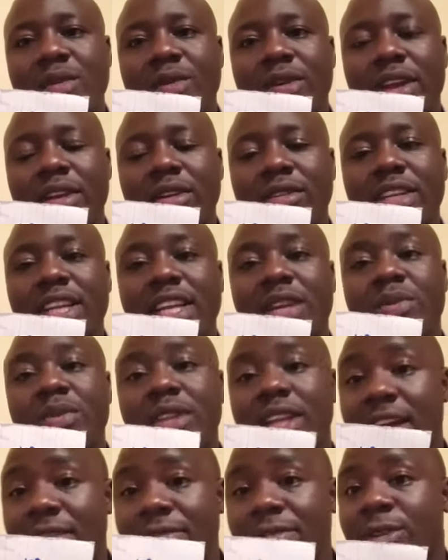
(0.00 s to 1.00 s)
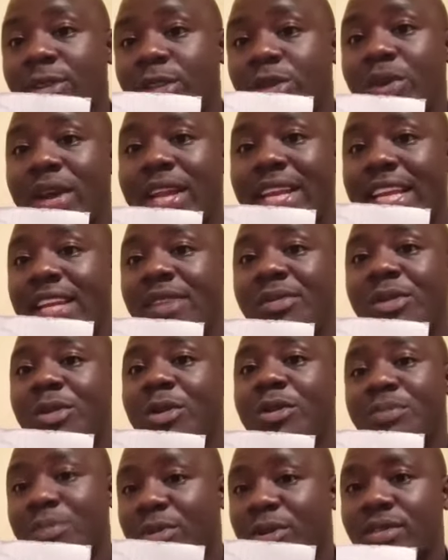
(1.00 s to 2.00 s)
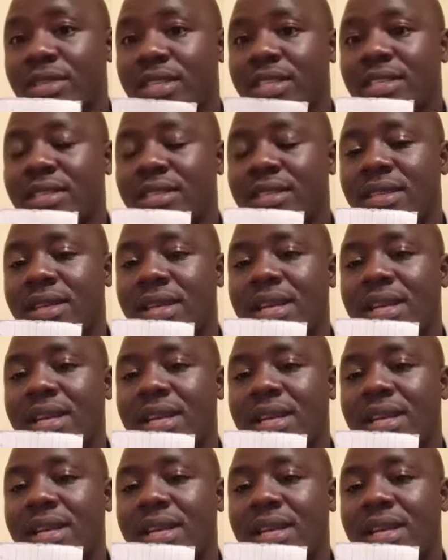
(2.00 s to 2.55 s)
we're not dealing with diffusion, we are dealing with osmosis.